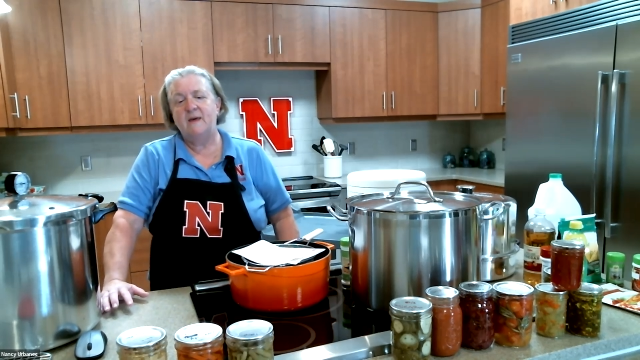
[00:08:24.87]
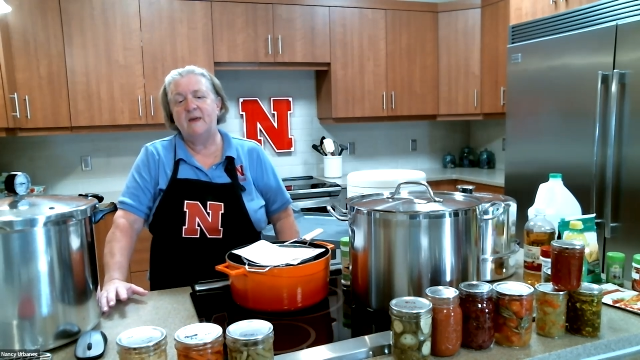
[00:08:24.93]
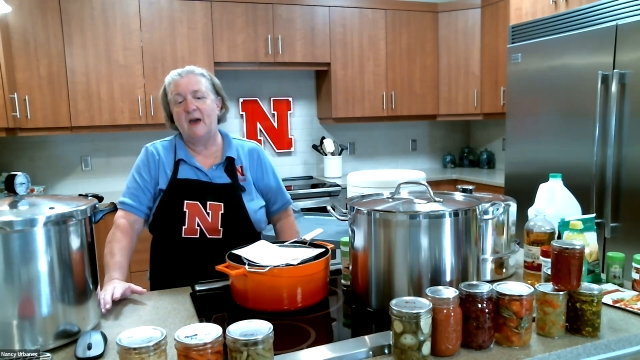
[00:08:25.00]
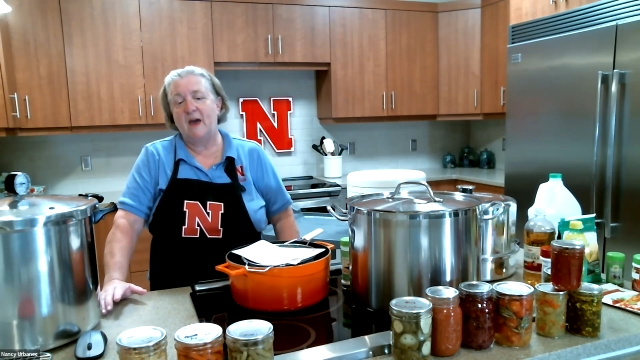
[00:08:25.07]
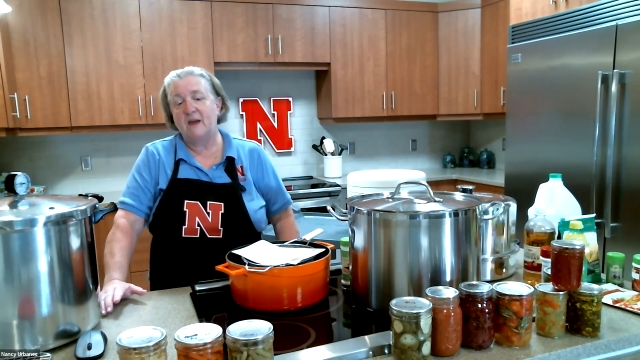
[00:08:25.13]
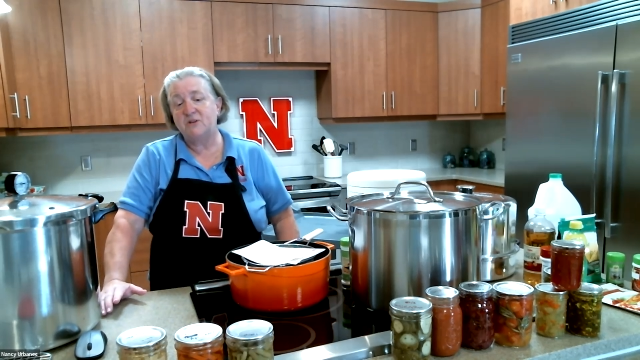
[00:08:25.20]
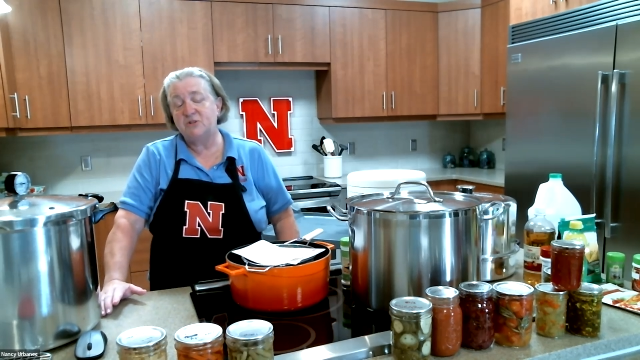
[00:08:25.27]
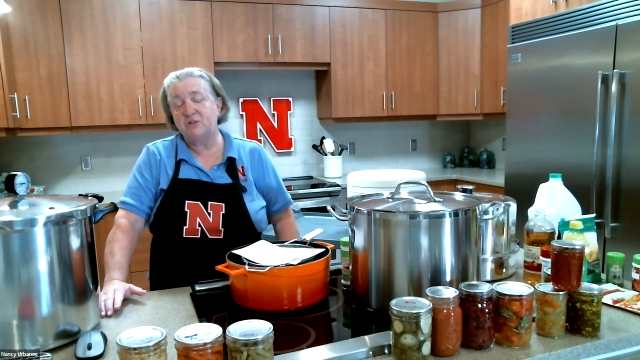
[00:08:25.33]

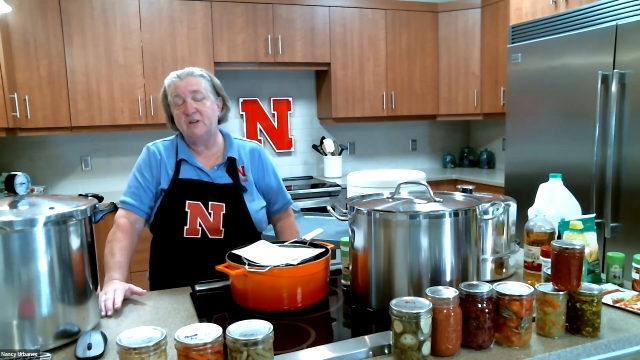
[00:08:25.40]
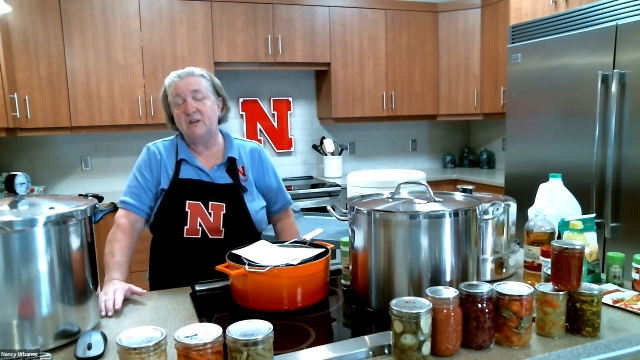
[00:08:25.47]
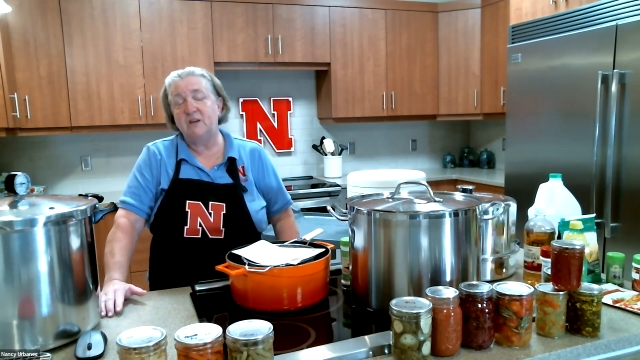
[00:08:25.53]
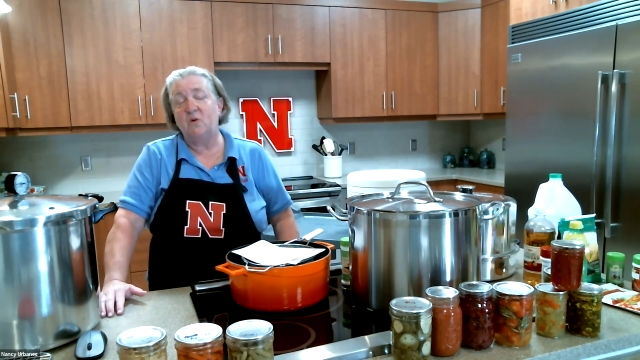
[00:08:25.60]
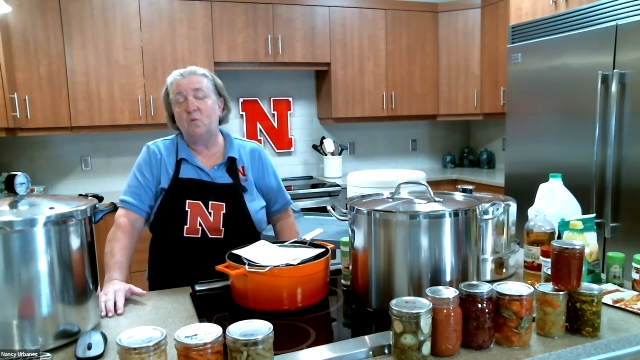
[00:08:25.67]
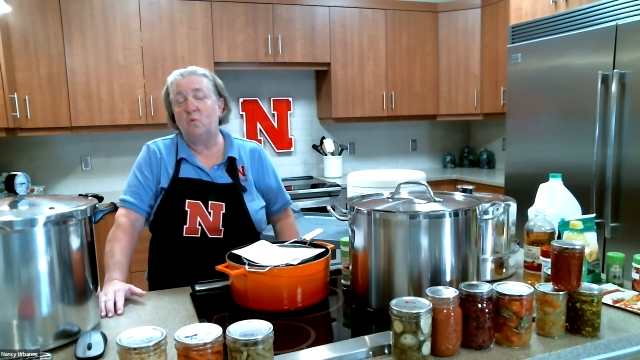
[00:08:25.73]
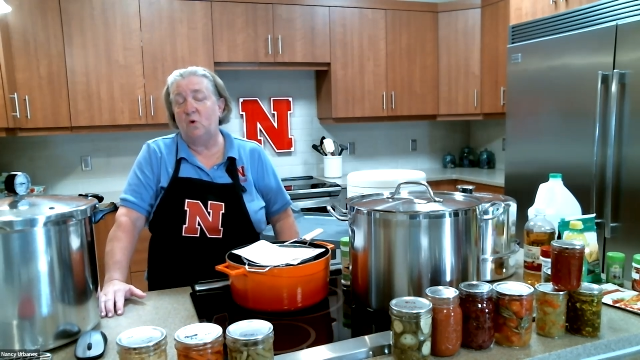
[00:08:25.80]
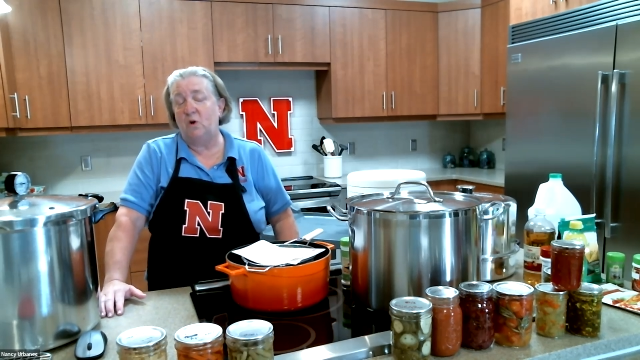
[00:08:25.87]
Actually,
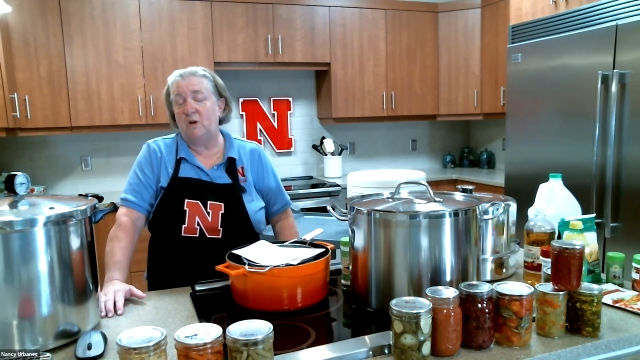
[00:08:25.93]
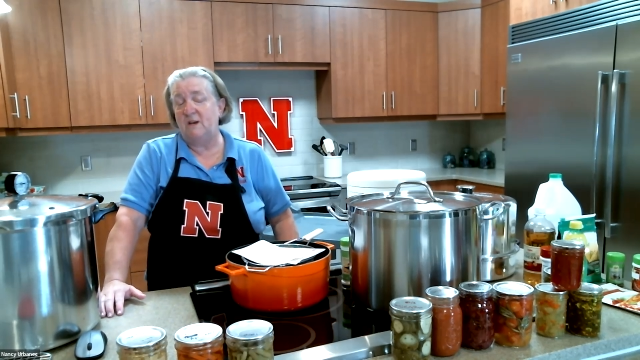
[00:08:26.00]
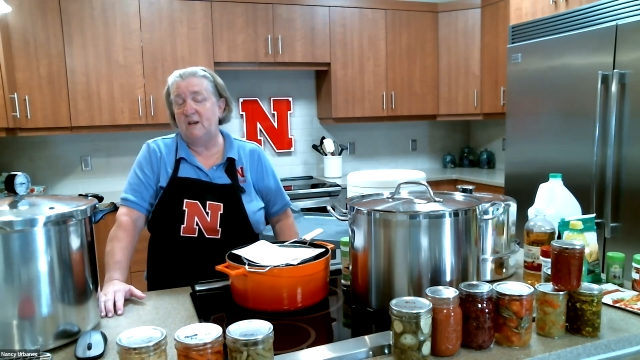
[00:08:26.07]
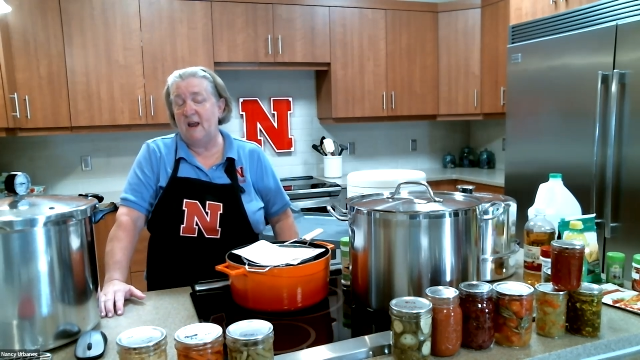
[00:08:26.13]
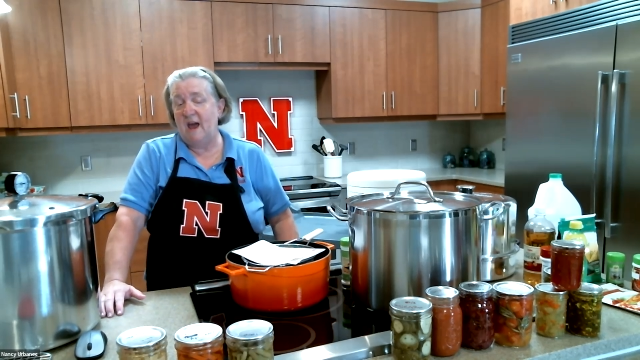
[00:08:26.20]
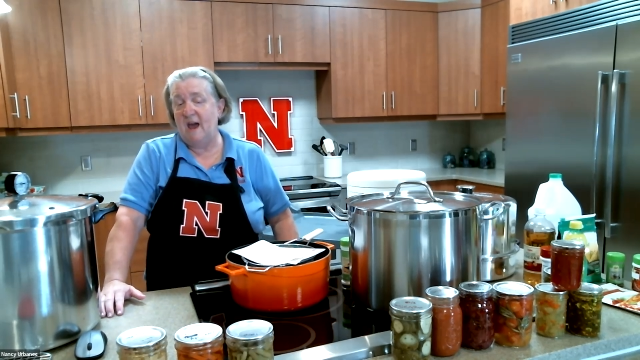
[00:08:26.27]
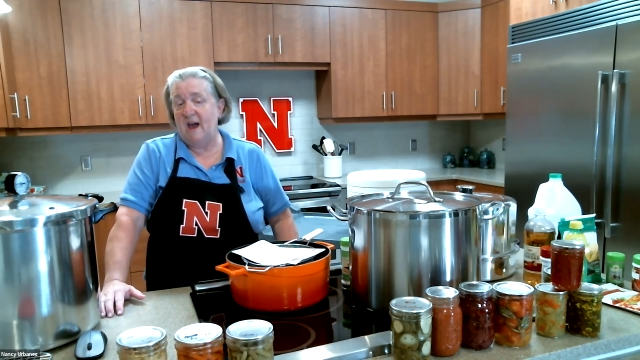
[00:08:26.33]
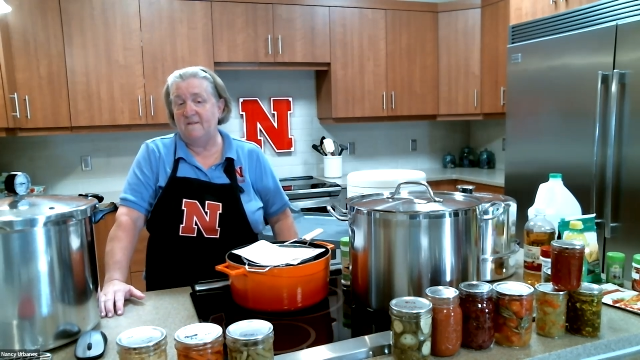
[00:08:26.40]
it
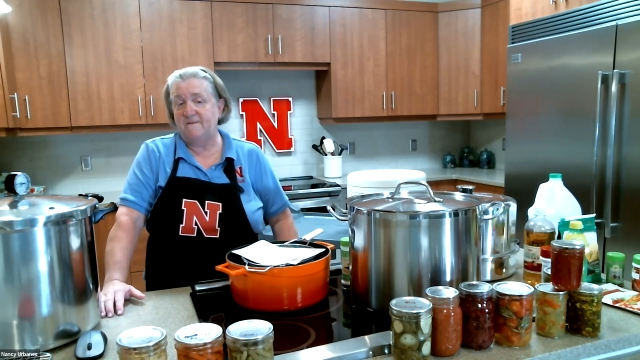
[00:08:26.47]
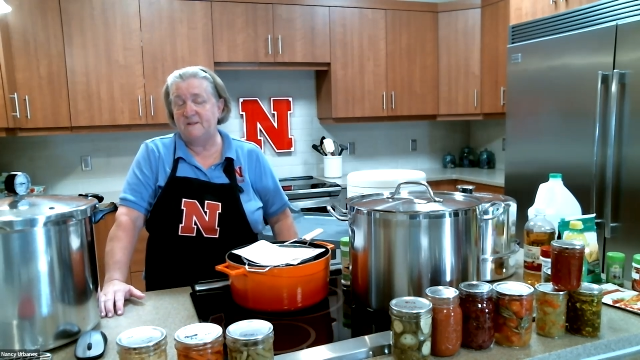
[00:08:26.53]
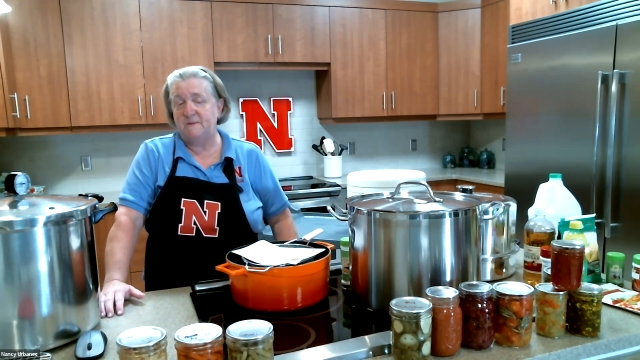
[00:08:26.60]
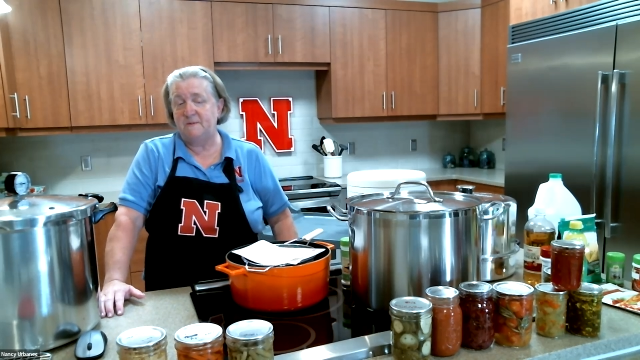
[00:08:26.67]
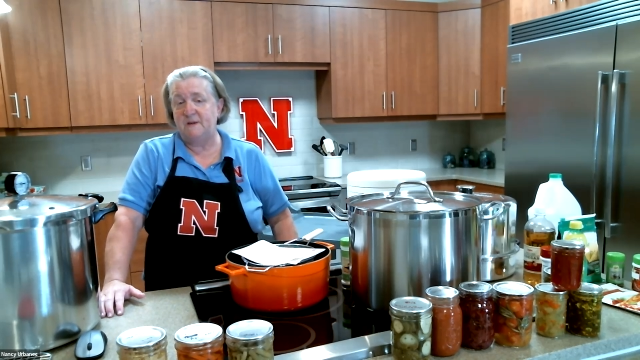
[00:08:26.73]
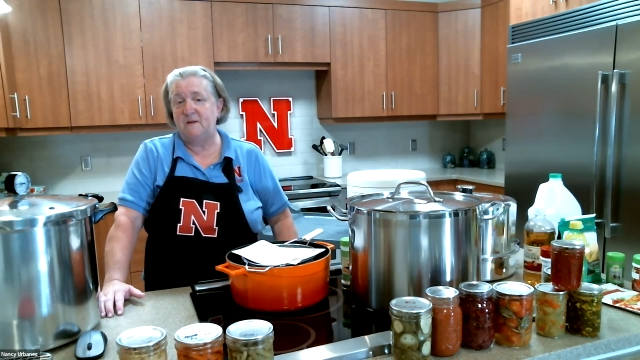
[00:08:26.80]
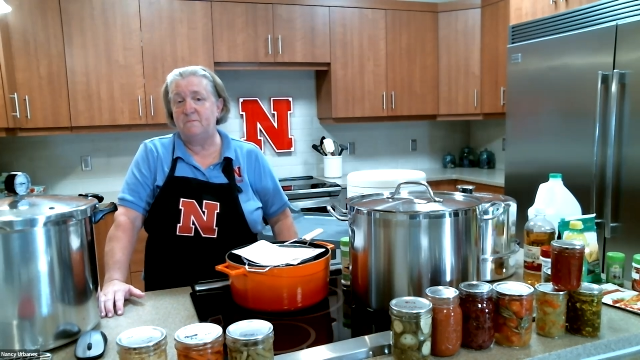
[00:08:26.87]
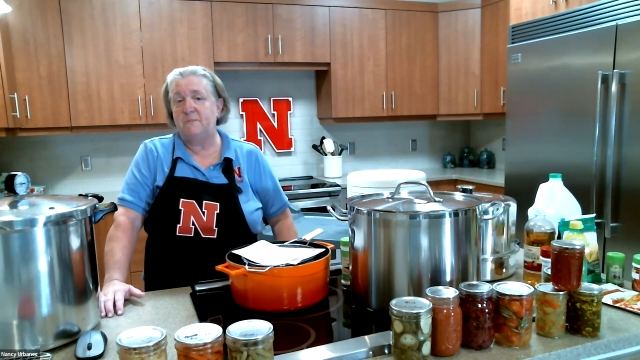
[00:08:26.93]
wouldn't have to be,